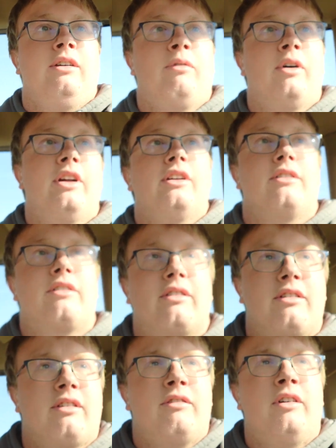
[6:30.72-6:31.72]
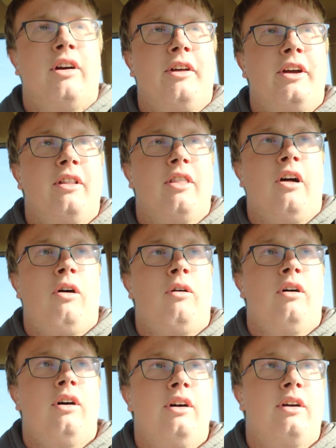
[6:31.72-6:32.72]
when it's really
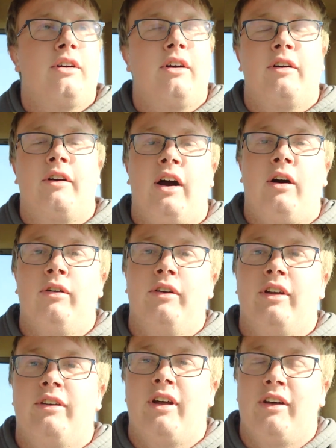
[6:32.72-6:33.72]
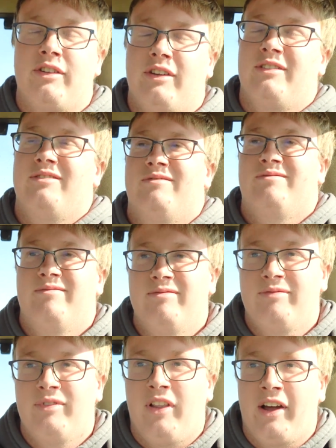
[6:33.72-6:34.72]
low ground, it doesn't
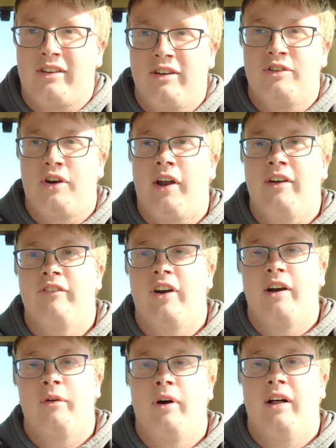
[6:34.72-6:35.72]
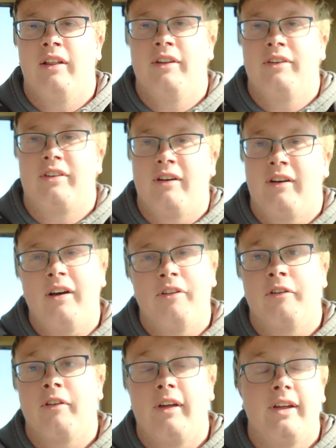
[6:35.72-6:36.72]
like to drain very well into
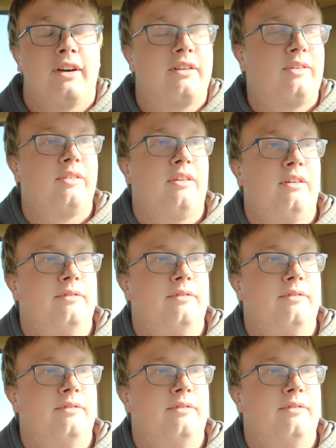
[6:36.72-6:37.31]
other lakes.